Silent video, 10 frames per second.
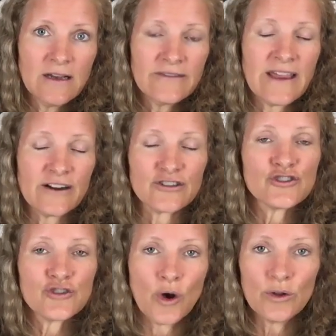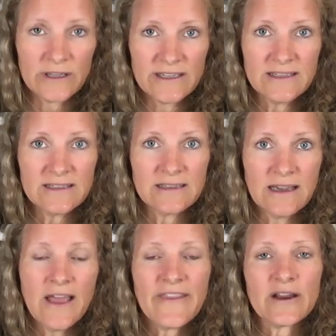They are soulless.
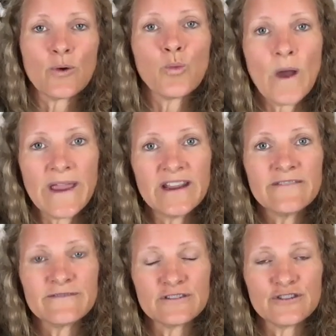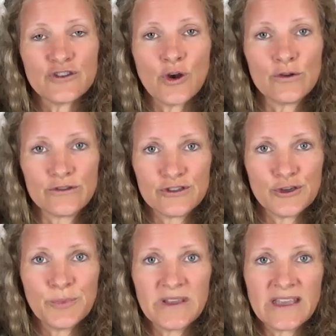They are waiting for souls to
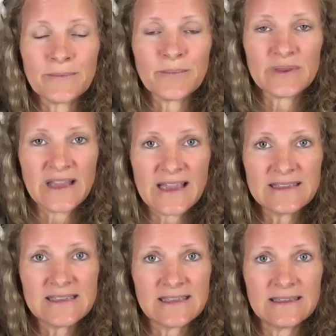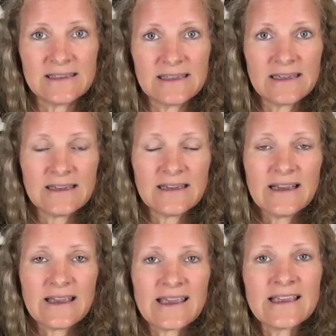be implanted
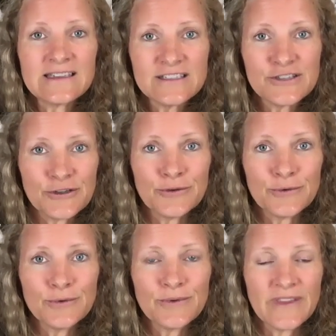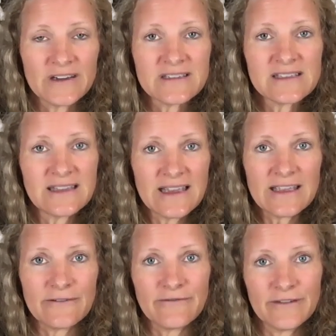into their
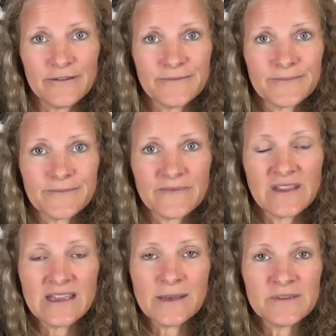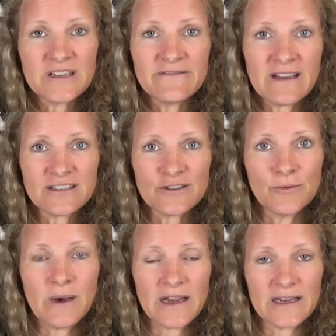sleeve, the empty vessel
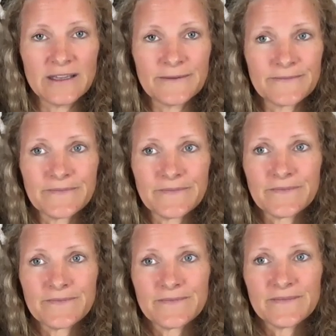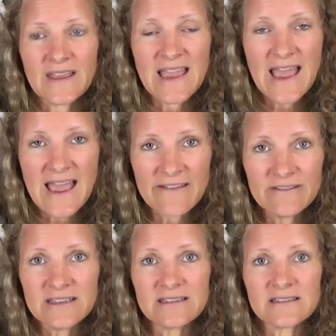body. They have
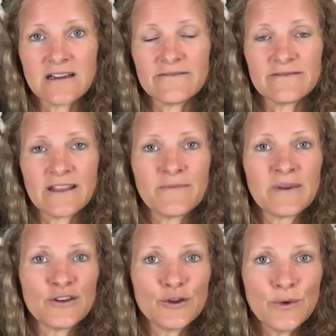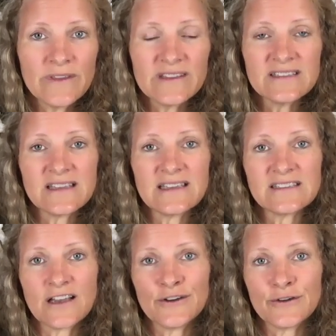this stuff. They've been doing these things
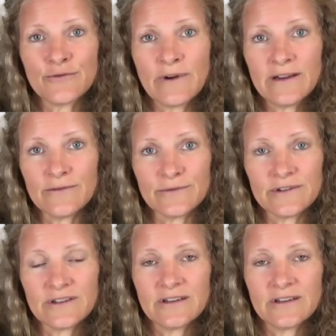underground.